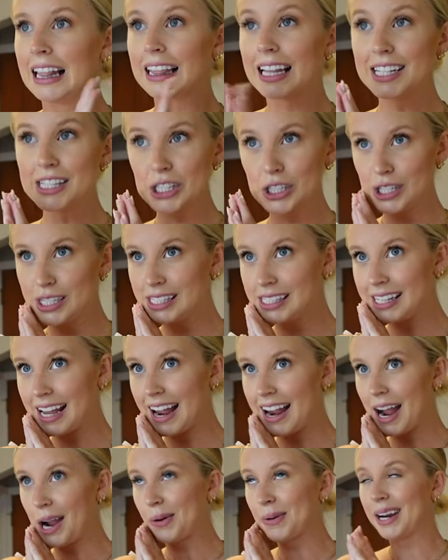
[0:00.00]
let's just
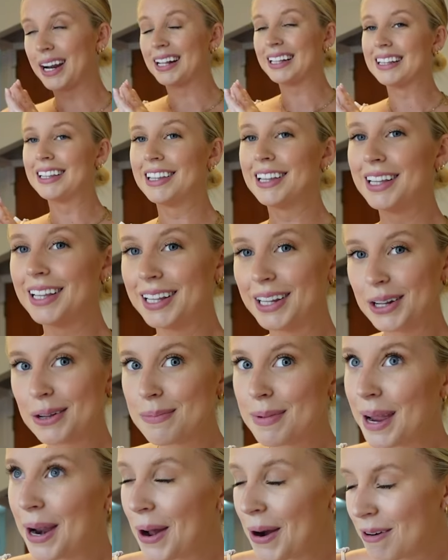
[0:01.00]
say I went a little
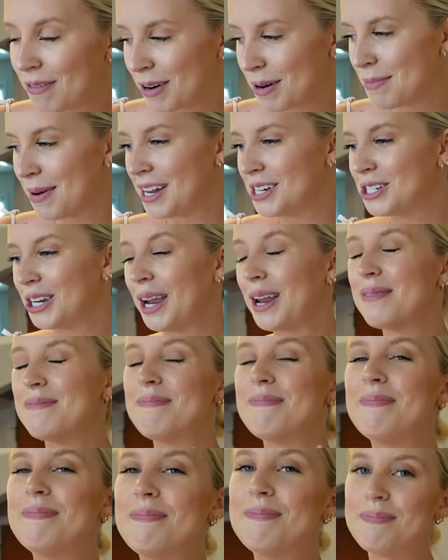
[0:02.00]
bit over budget
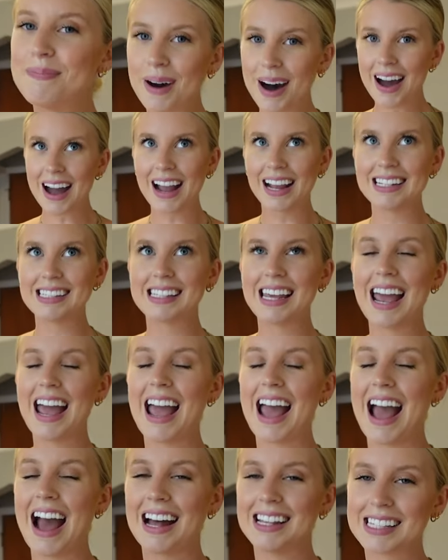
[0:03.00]
but
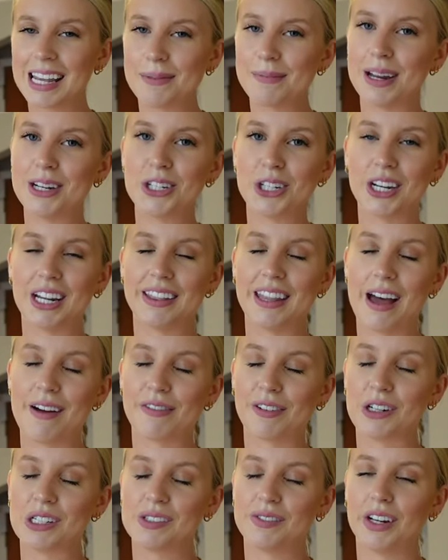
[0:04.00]
as I mentioned in that
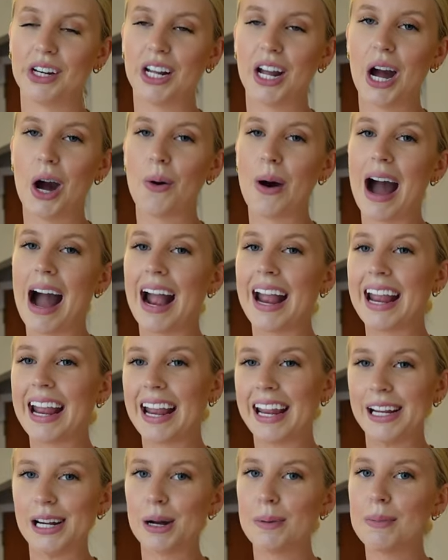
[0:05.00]
first video, I
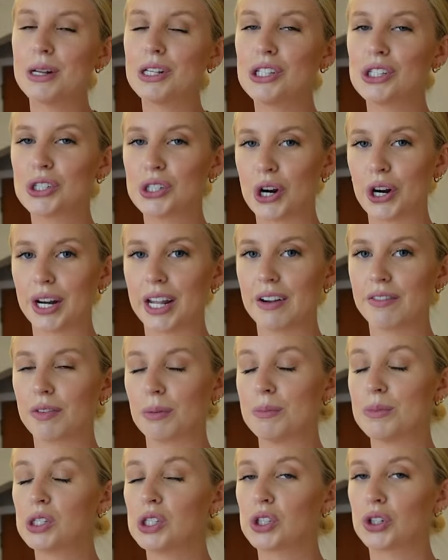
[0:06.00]
am starting
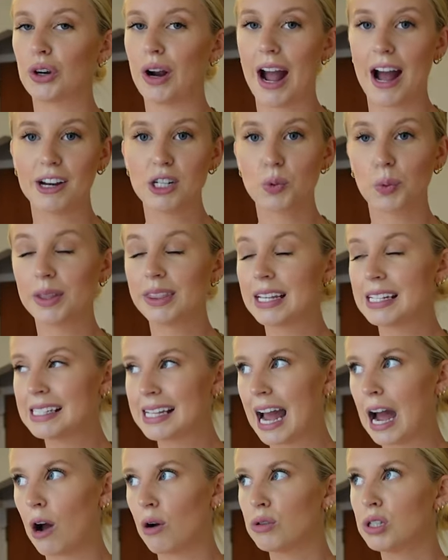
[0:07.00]
from scratch with this
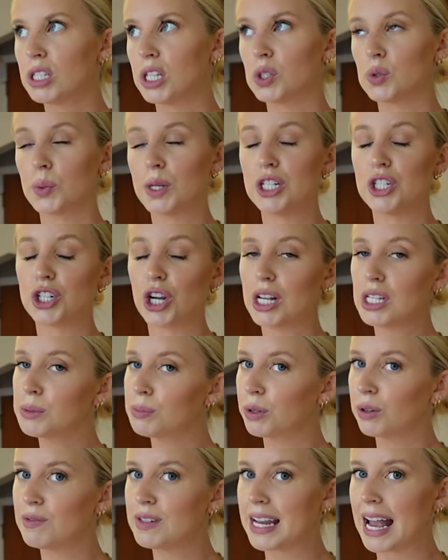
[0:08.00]
house since we just
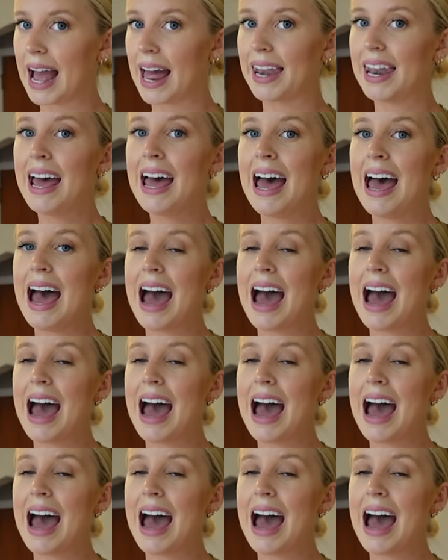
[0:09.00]
moved in.